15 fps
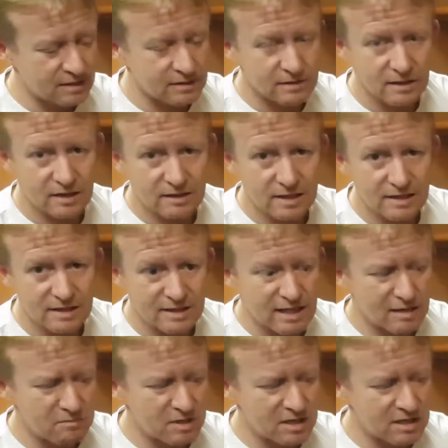Takes less than
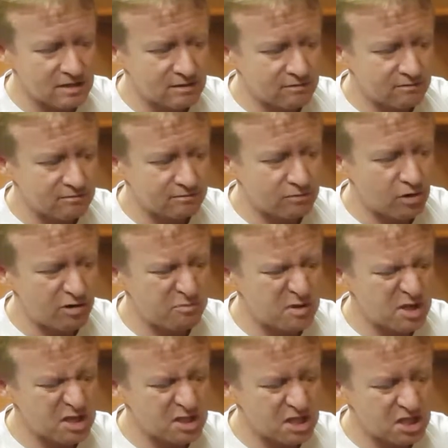10 minutes, 5
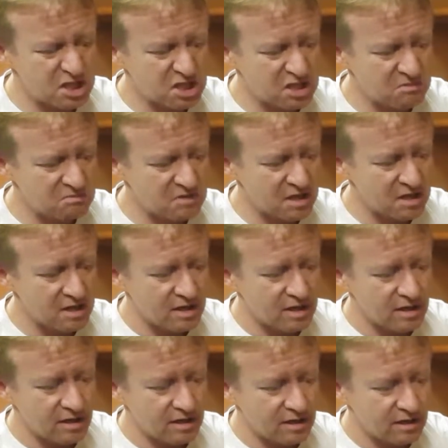minutes-ish,
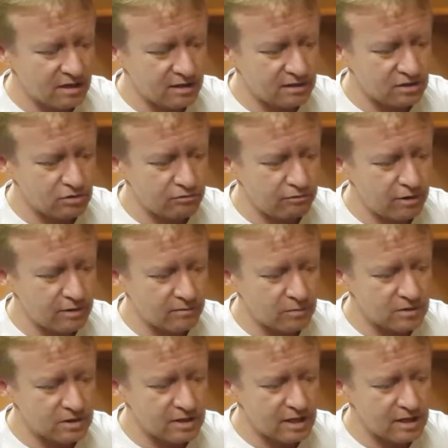and it's good fun.
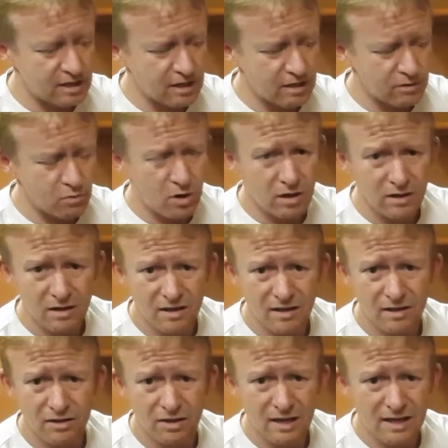Once again, another one,
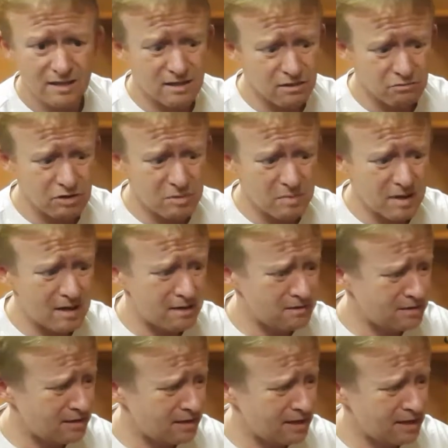less than £3,
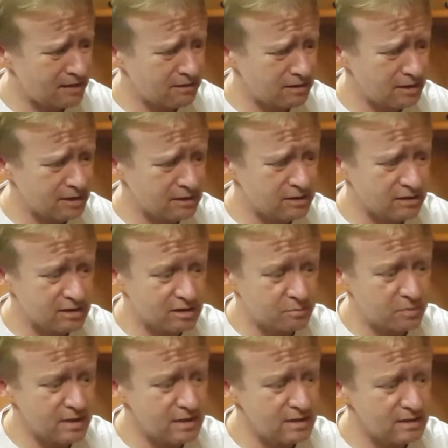and it just
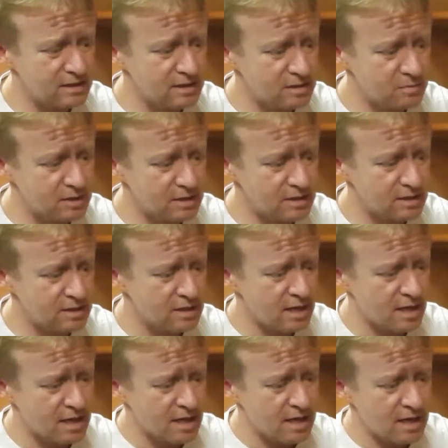spins and spins.
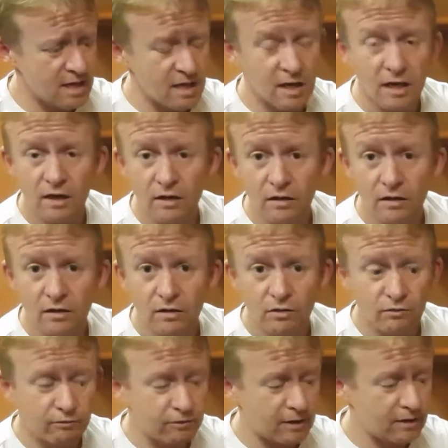Good
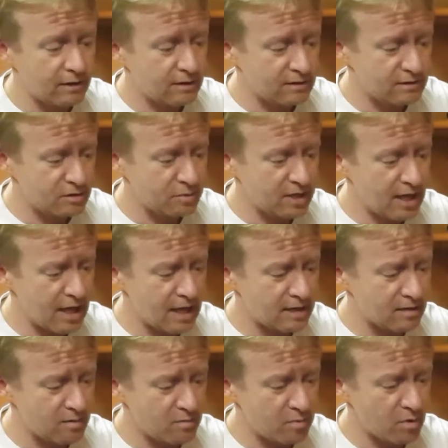fun to be had
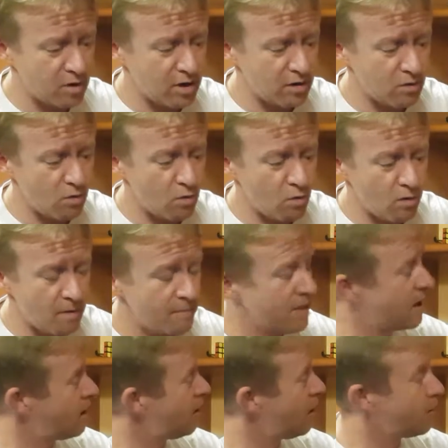by all.
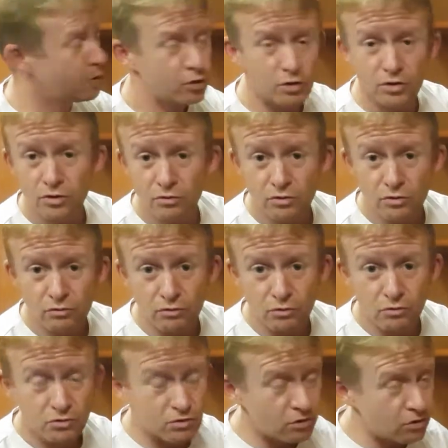I'll be doing
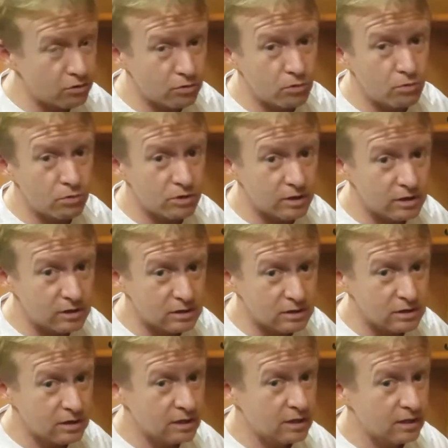tutorials on all of these,
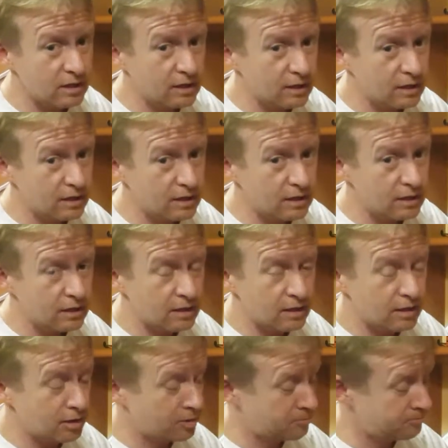okay?
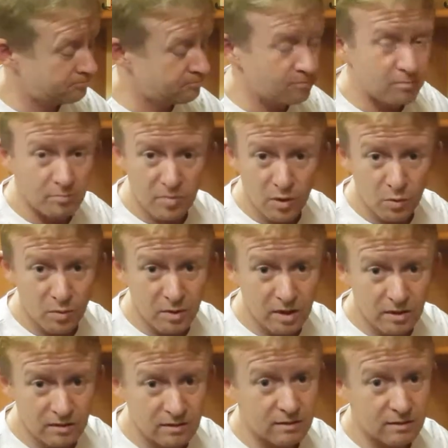Bear with me.